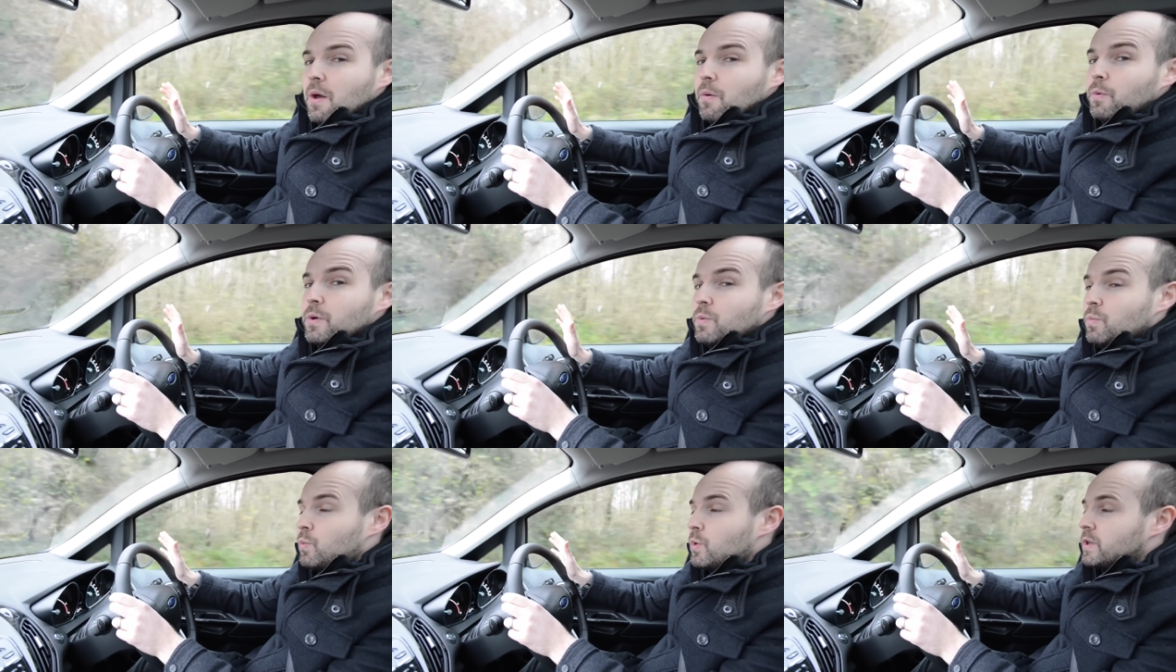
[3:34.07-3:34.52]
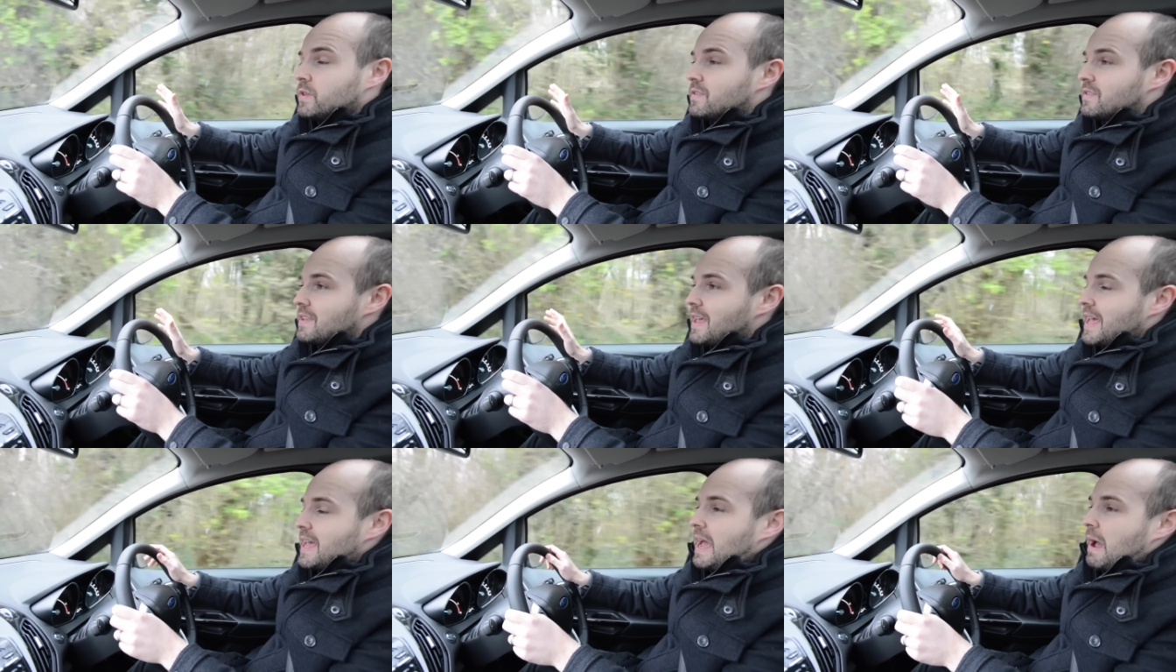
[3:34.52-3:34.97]
We would
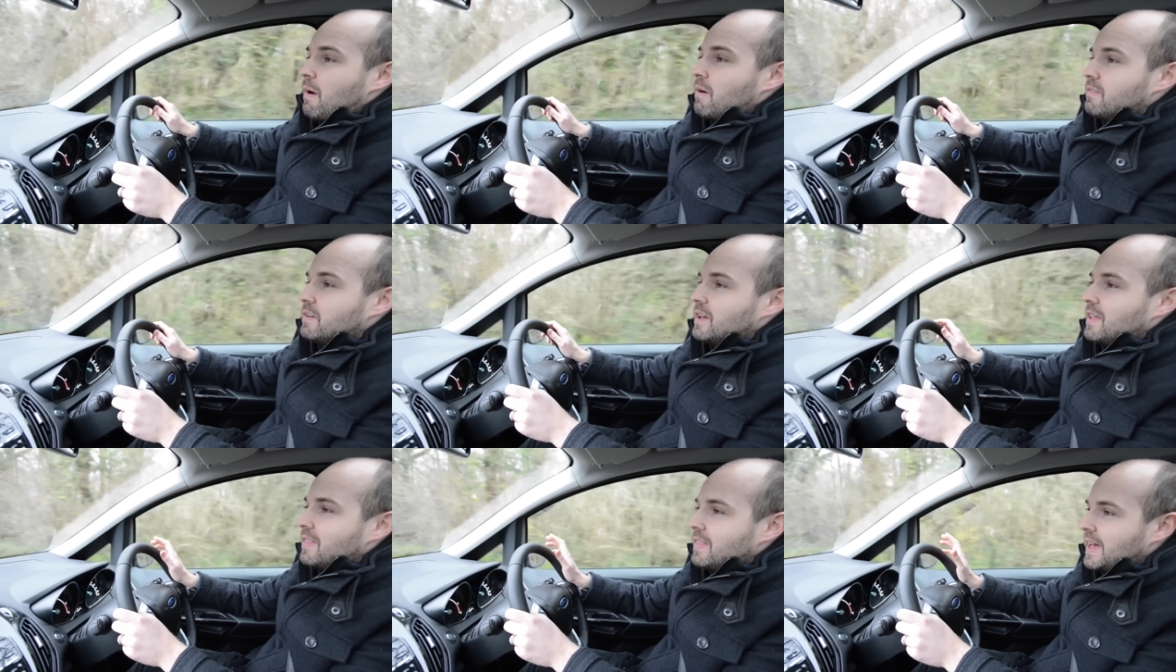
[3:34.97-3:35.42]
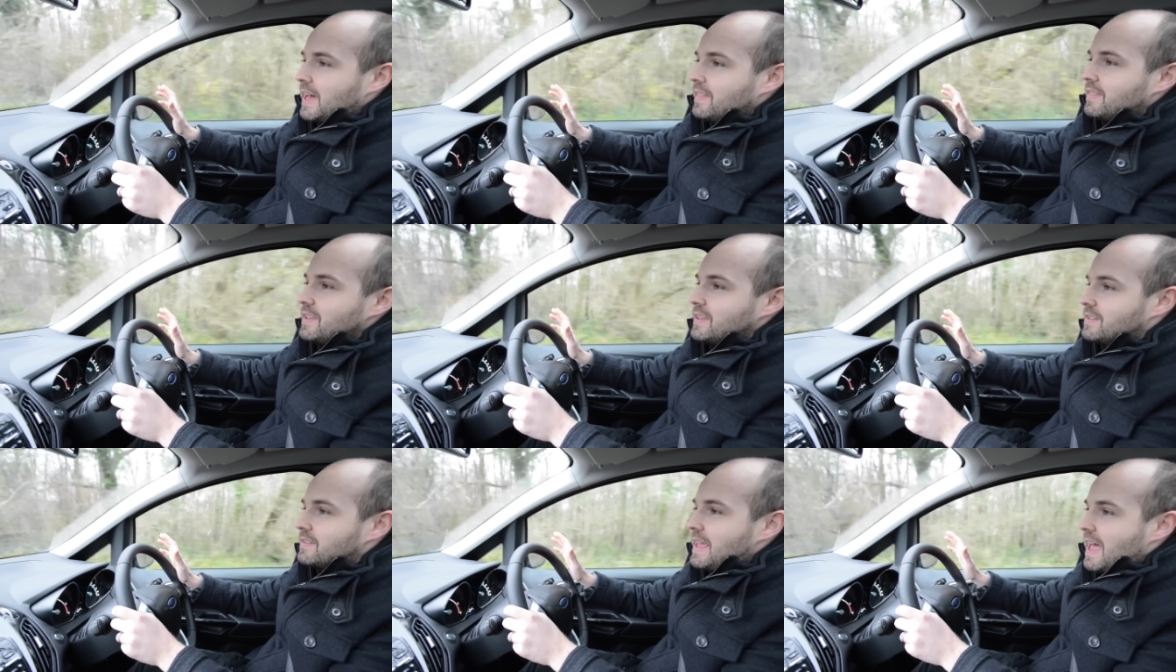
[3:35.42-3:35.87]
say however that
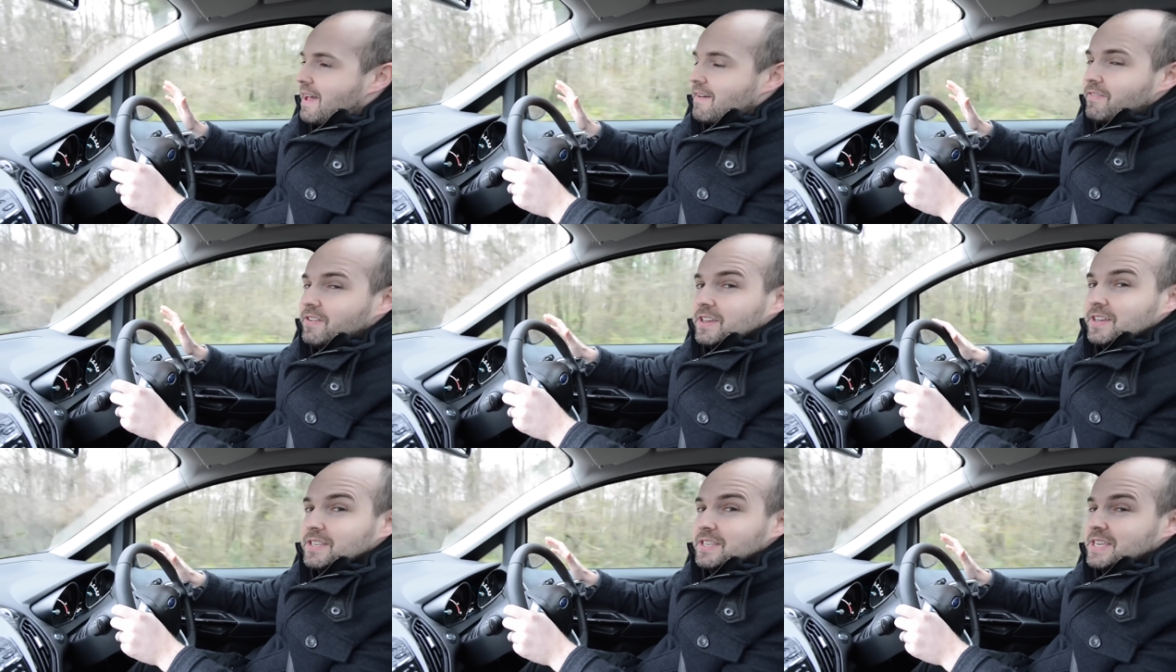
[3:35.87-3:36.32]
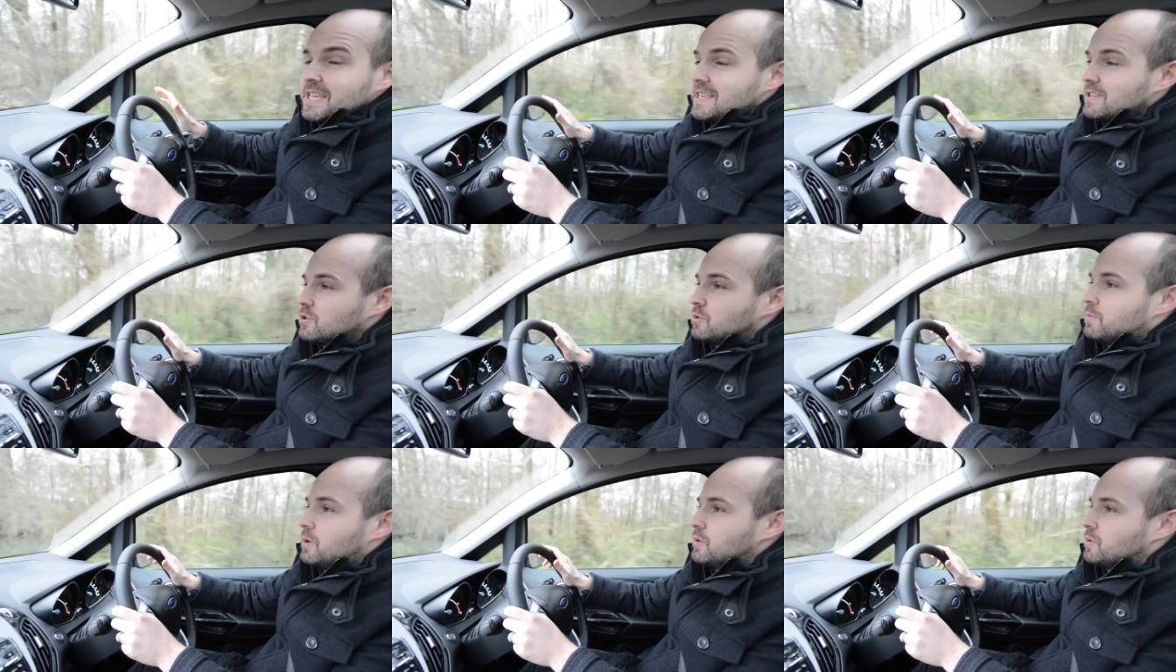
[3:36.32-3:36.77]
this heavier
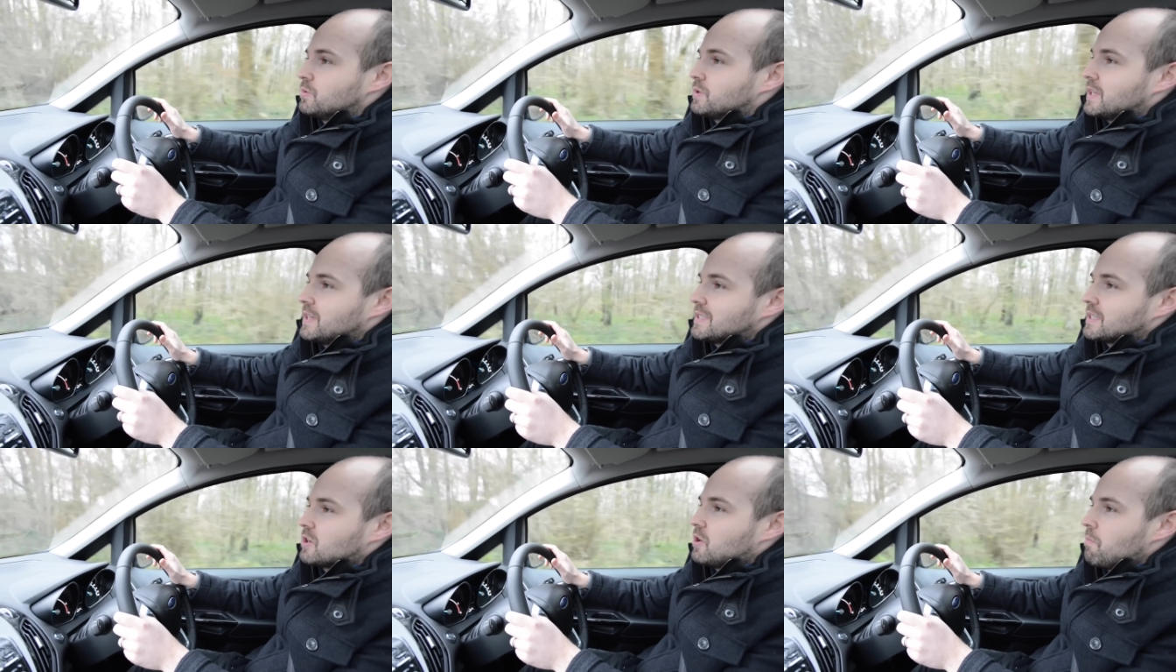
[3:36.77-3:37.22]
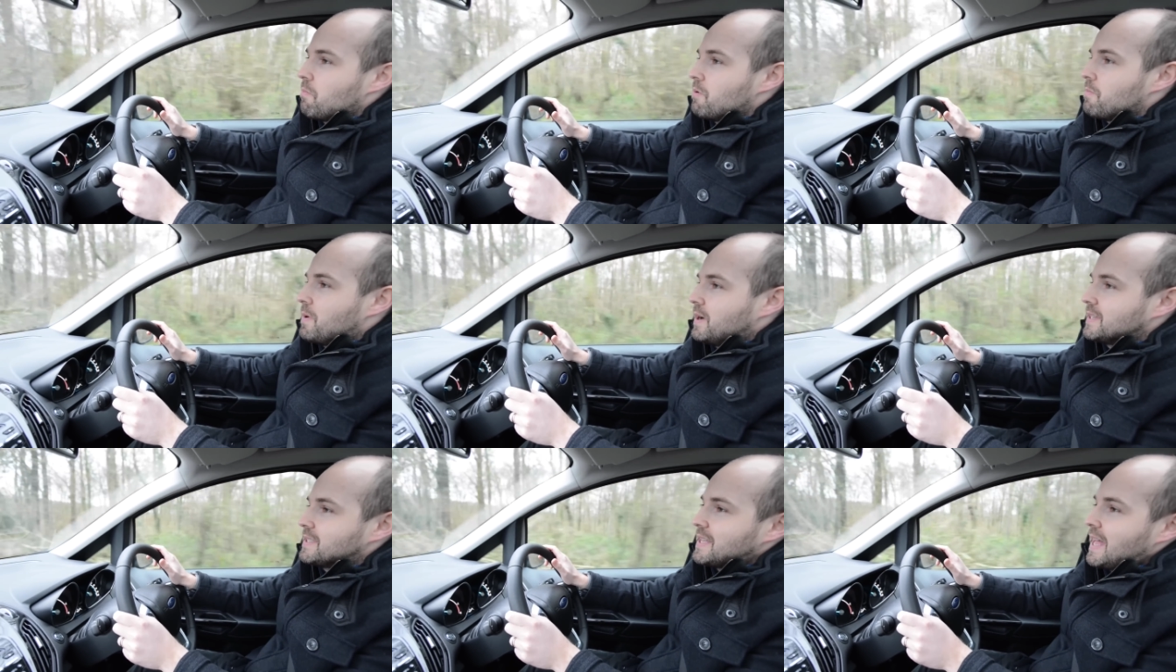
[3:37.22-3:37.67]
diesel model does
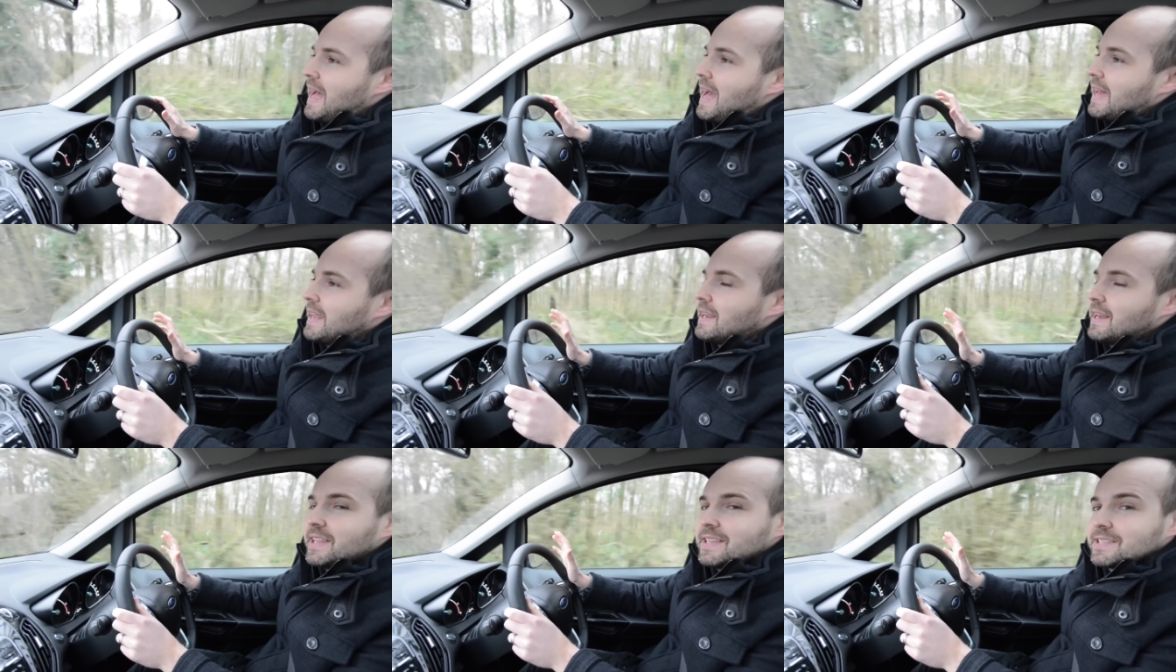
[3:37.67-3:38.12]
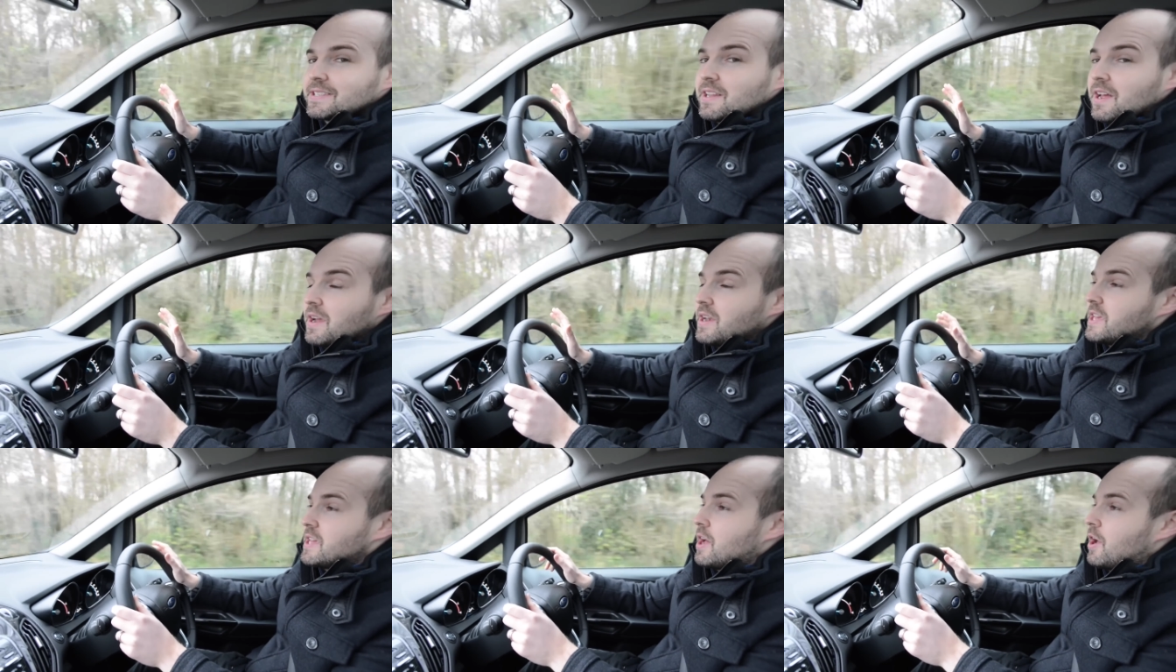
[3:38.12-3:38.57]
compromise the handling
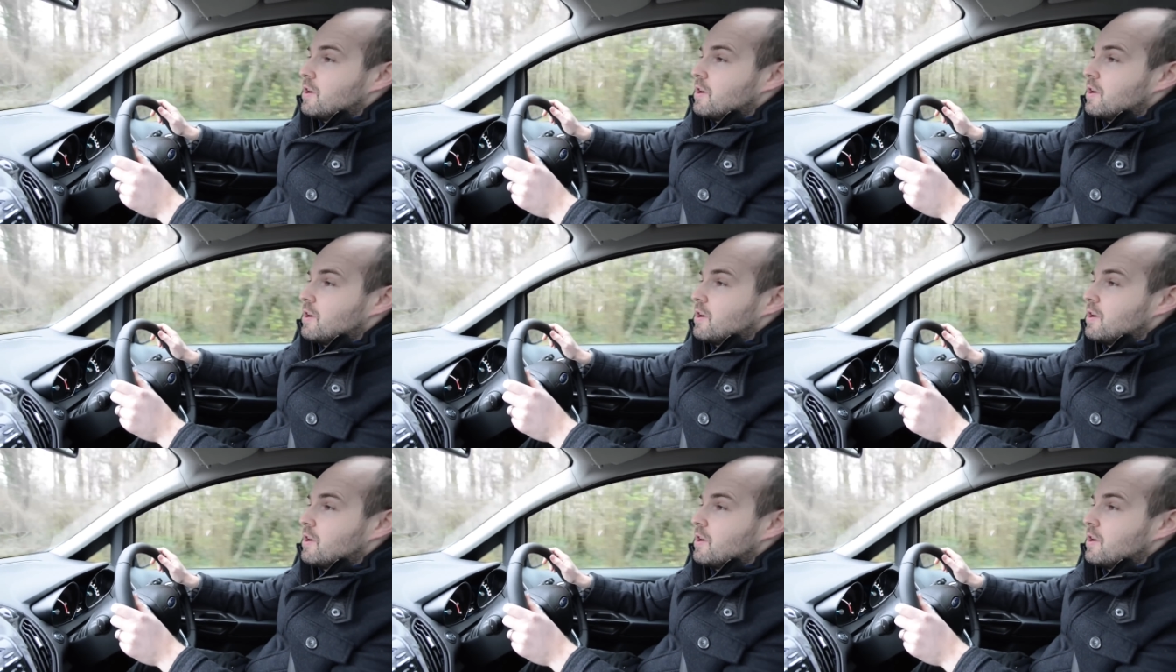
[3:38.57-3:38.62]
slightly